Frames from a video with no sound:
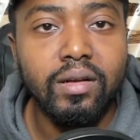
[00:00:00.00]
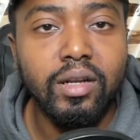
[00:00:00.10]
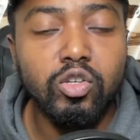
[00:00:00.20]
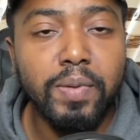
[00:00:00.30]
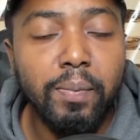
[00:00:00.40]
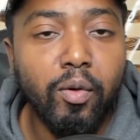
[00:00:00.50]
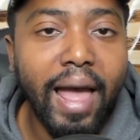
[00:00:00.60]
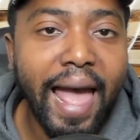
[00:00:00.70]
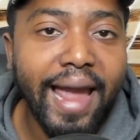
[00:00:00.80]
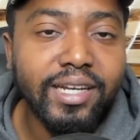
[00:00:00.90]
Those people
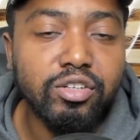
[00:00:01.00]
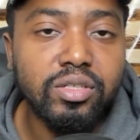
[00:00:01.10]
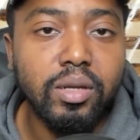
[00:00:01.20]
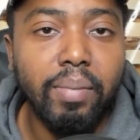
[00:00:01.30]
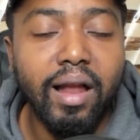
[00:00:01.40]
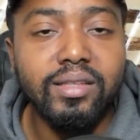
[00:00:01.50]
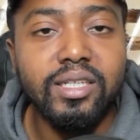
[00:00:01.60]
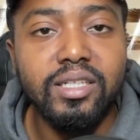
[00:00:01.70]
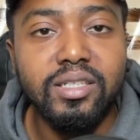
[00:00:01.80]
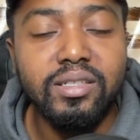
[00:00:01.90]
are actors, the
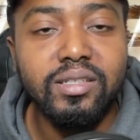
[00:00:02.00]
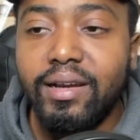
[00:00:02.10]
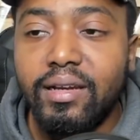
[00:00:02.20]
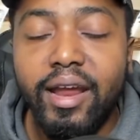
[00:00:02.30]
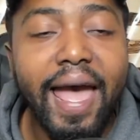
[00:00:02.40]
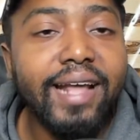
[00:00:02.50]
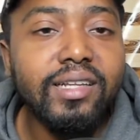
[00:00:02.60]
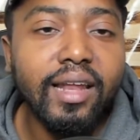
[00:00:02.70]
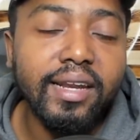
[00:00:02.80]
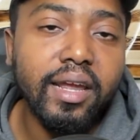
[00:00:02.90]
politicians, they're
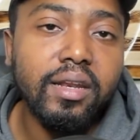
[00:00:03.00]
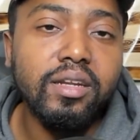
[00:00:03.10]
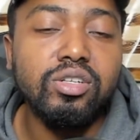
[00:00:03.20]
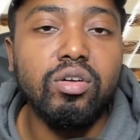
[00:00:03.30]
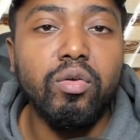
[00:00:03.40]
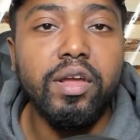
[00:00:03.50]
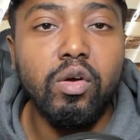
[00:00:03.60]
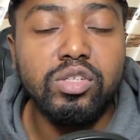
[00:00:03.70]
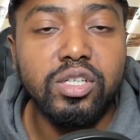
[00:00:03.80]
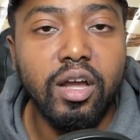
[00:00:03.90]
acting like they disagree
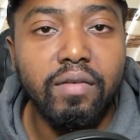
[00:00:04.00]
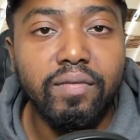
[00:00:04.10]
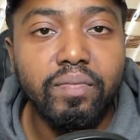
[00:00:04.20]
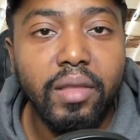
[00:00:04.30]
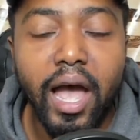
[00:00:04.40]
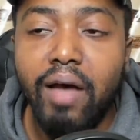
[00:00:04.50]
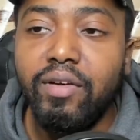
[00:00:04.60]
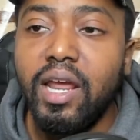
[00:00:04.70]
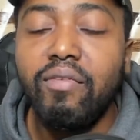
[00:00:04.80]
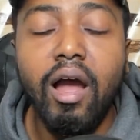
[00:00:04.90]
on stuff.
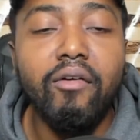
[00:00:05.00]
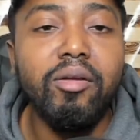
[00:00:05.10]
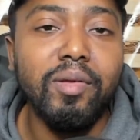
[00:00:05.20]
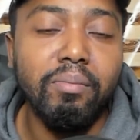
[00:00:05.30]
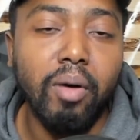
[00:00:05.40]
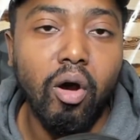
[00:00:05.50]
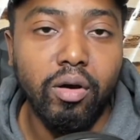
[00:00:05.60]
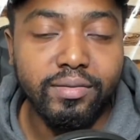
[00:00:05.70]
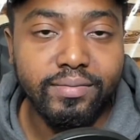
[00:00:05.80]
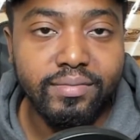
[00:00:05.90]
However, they've already been
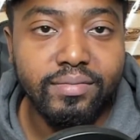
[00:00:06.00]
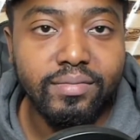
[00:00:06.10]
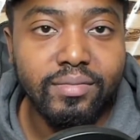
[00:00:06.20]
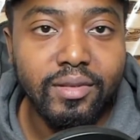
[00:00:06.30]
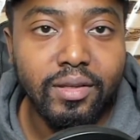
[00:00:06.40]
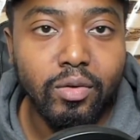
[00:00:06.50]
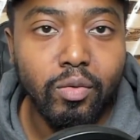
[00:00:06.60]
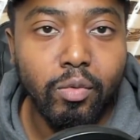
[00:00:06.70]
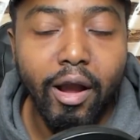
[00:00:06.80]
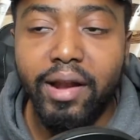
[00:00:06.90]
bought.
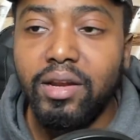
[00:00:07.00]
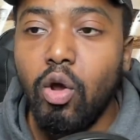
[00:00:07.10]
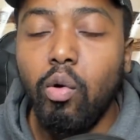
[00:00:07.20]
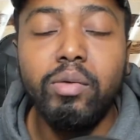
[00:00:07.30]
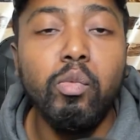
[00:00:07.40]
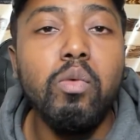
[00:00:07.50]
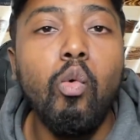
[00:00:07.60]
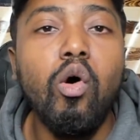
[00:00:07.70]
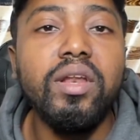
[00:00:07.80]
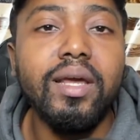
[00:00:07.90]
We already know what we
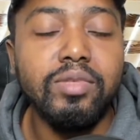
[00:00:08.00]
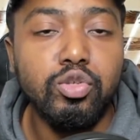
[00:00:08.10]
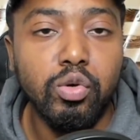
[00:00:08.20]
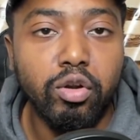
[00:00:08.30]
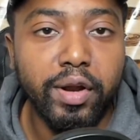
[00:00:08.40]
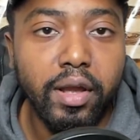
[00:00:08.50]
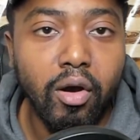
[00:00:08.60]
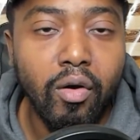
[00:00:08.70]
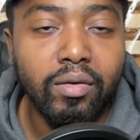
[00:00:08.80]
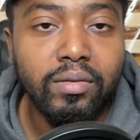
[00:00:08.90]
want them to agree
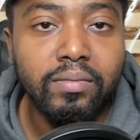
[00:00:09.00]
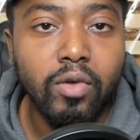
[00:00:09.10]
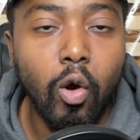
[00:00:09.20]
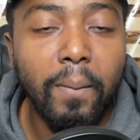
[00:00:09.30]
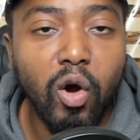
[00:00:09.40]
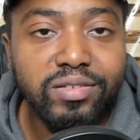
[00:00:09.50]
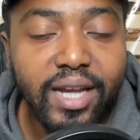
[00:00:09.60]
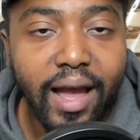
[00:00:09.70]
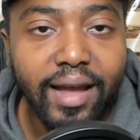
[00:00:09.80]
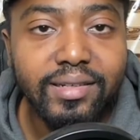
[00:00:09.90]
on both
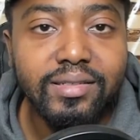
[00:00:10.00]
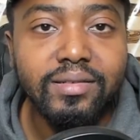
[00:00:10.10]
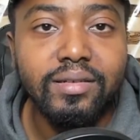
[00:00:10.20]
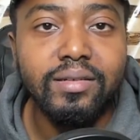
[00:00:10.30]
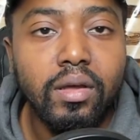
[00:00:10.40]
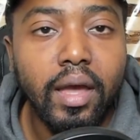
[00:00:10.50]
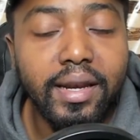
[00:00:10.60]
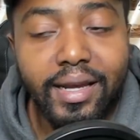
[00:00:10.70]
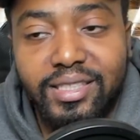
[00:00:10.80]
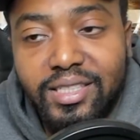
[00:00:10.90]
sides.
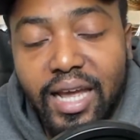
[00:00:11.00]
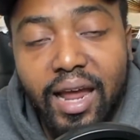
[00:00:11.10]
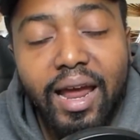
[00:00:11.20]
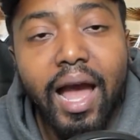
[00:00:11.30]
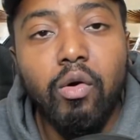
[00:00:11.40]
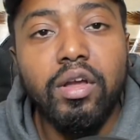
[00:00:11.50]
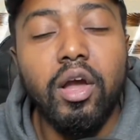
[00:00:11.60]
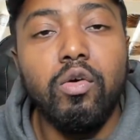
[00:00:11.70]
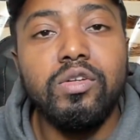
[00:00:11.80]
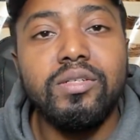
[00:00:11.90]
And that's just kind of how it
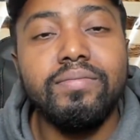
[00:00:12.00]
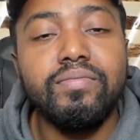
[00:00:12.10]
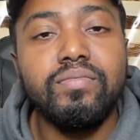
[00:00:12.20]
goes.